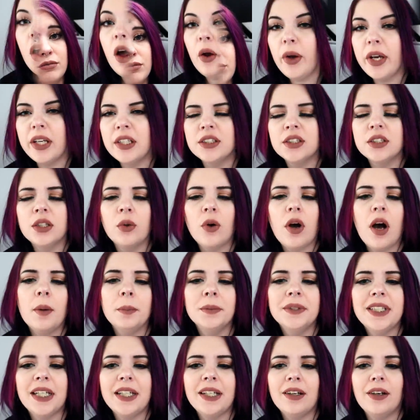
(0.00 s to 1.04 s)
Okay, so
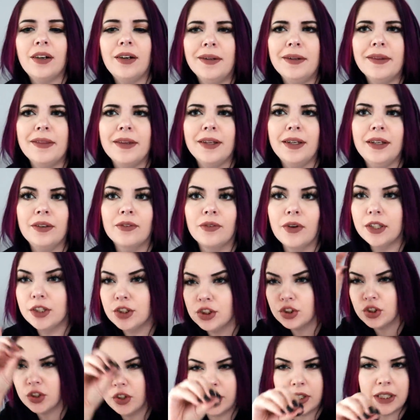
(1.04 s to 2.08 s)
update on the
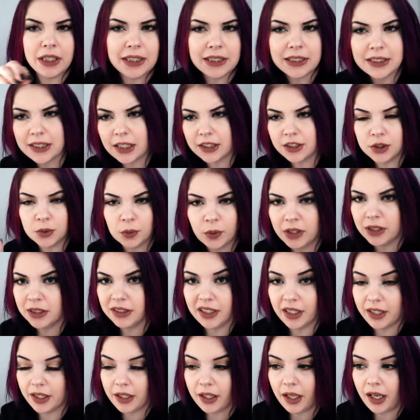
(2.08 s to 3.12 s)
registry thing. Since I just went and
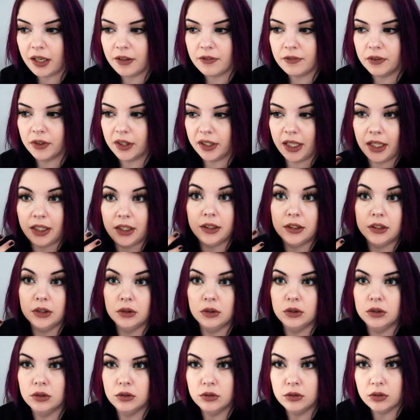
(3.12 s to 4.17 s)
did it, I didn't feel like I
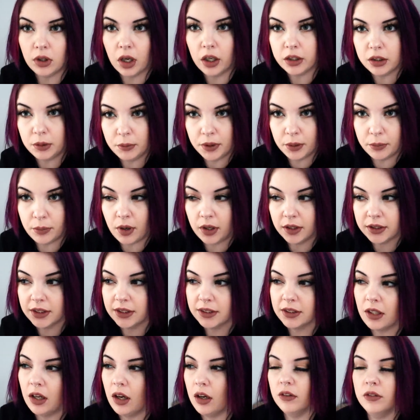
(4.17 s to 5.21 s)
needed to document the
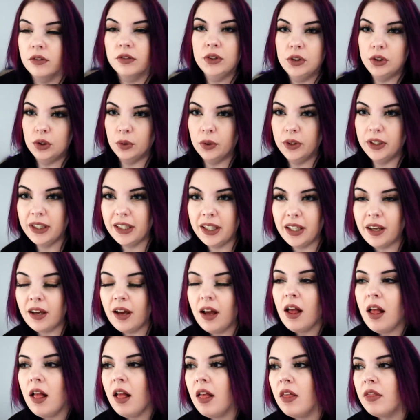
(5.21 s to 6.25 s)
process of doing it.
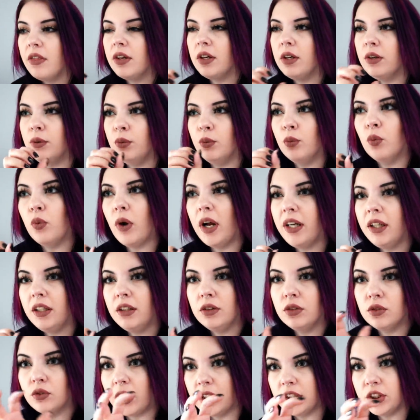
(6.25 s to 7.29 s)
The
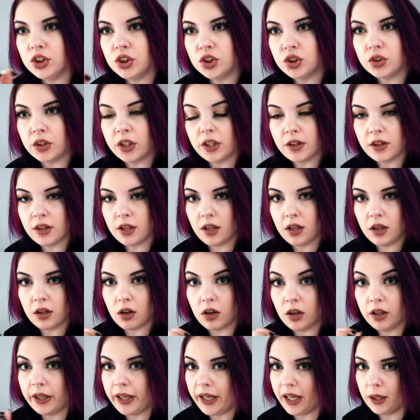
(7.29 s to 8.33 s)
wedding registry thing
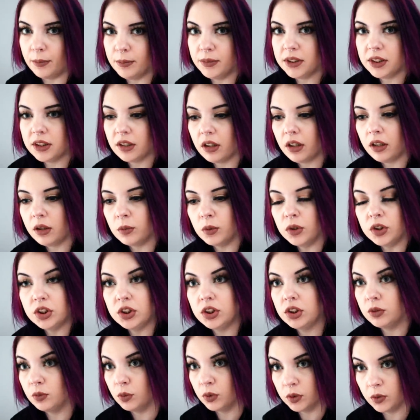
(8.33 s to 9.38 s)
on Amazon,
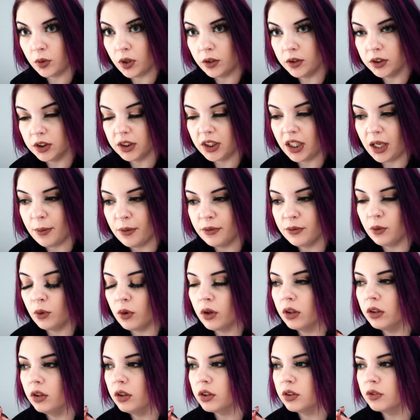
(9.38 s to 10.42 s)
which was what I was looking at
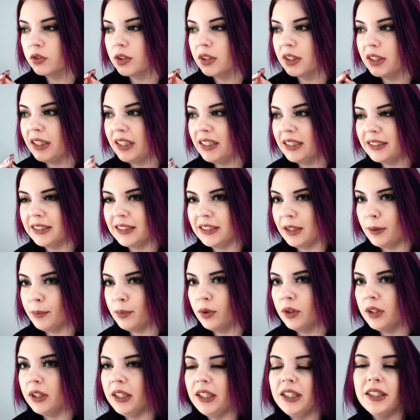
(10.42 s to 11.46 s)
before, looked really
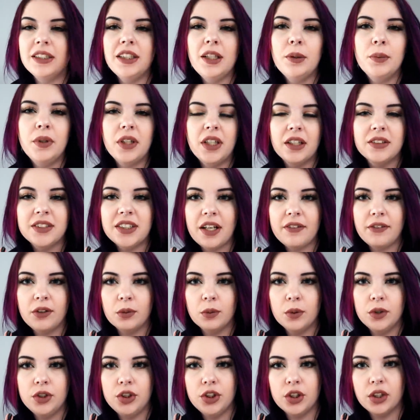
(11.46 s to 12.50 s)
simple and easy, but it gives
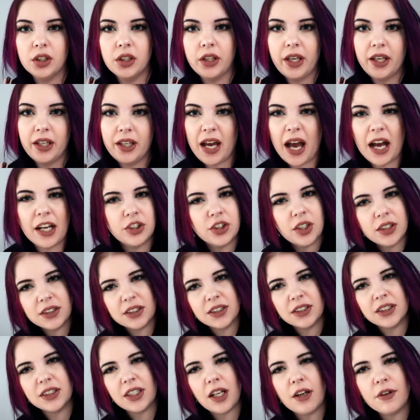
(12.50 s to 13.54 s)
everyone your like address
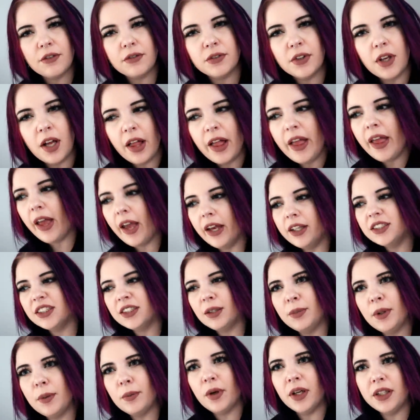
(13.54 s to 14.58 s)
and stuff. And
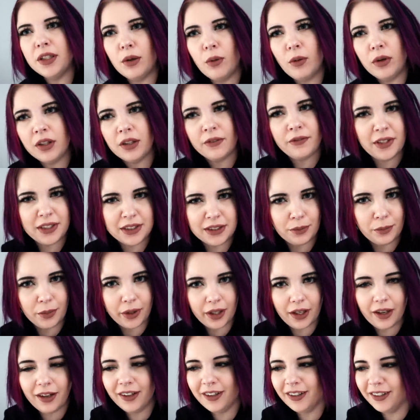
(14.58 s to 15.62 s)
some people I don't want to visit
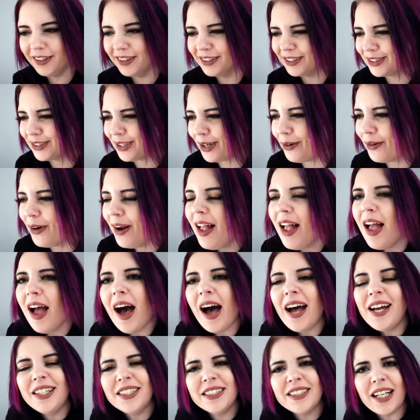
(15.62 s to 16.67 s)
me. So
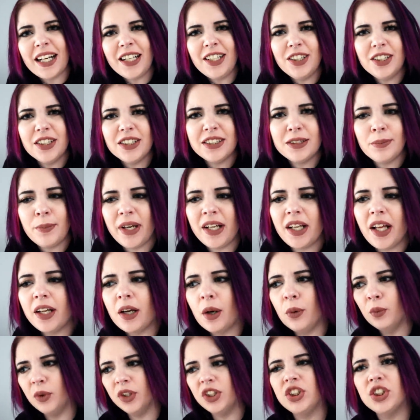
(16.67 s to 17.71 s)
I decided just to make like
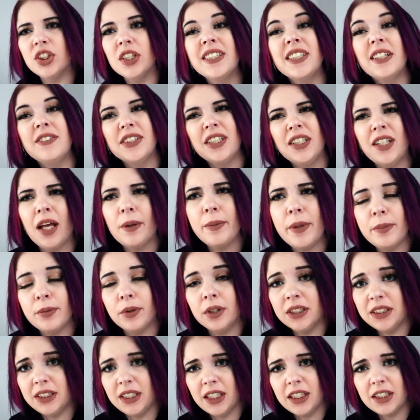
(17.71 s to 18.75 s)
a wish list. I've seen a lot of
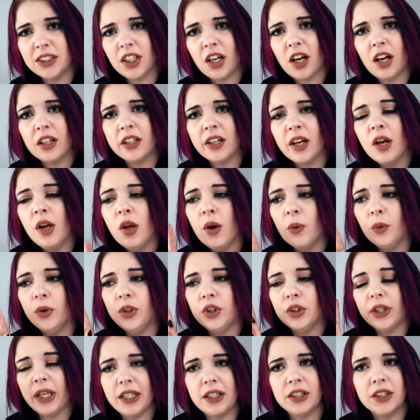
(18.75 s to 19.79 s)
people on TikTok
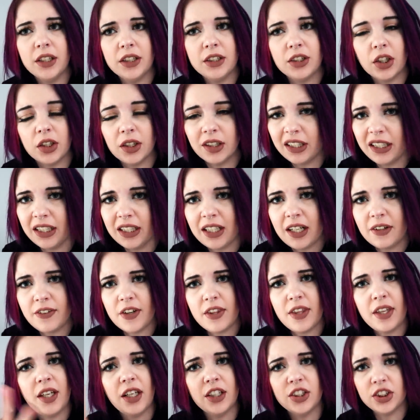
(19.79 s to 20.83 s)
when you like click their link and
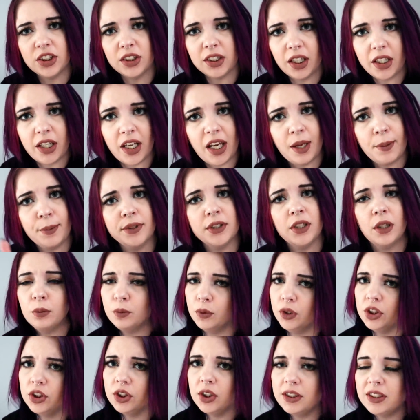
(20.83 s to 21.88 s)
everything, it's just like an Amazon
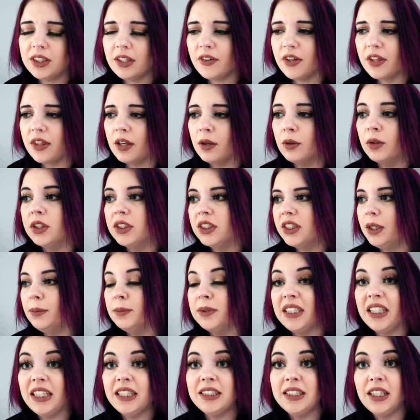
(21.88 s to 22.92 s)
wish list and everything, which
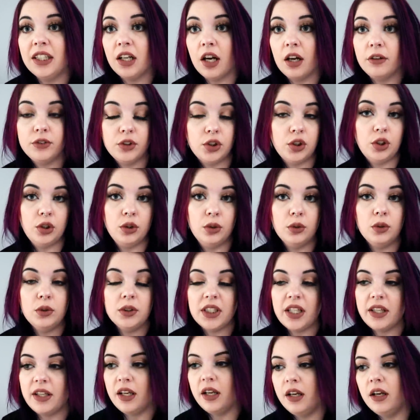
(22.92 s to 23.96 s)
seems easy enough to
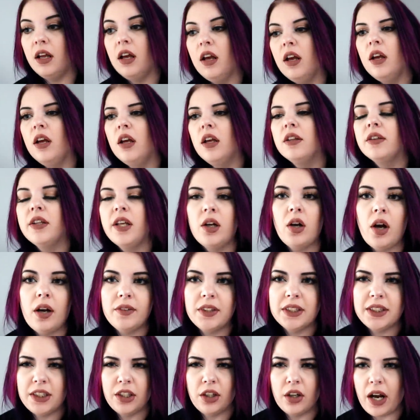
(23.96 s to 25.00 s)
use. And then they don't
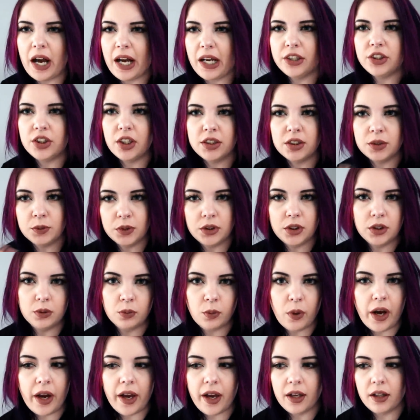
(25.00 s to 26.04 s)
have to see your address, which
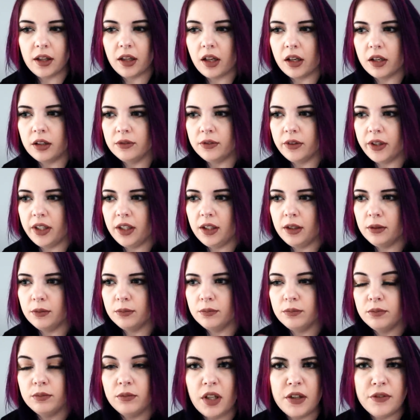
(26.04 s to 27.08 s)
is why a lot of like
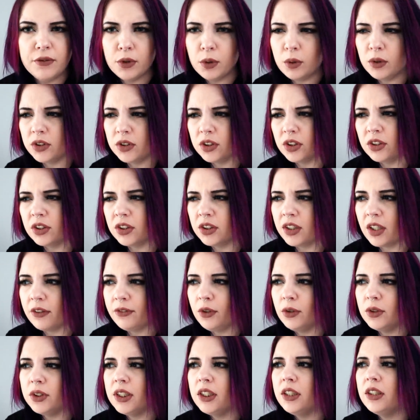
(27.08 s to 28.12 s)
influencers or stuff
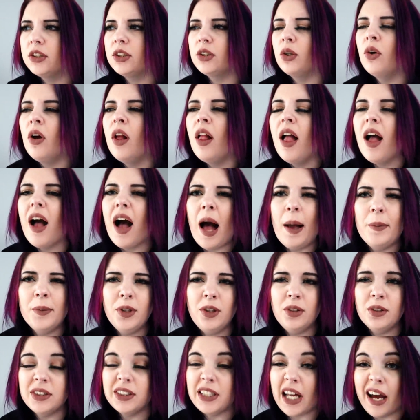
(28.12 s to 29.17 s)
use it. So I'm
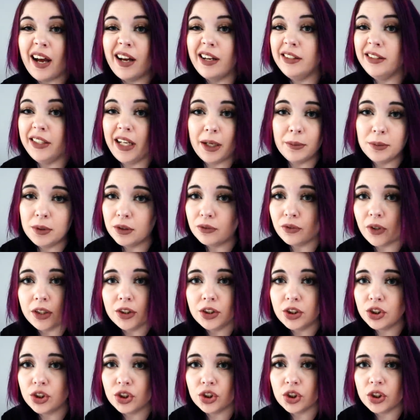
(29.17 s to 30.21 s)
gonna use that. I named it
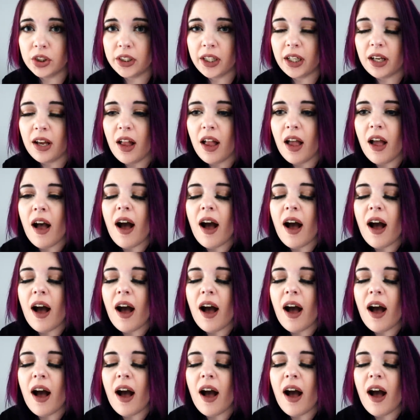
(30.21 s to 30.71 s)
registry.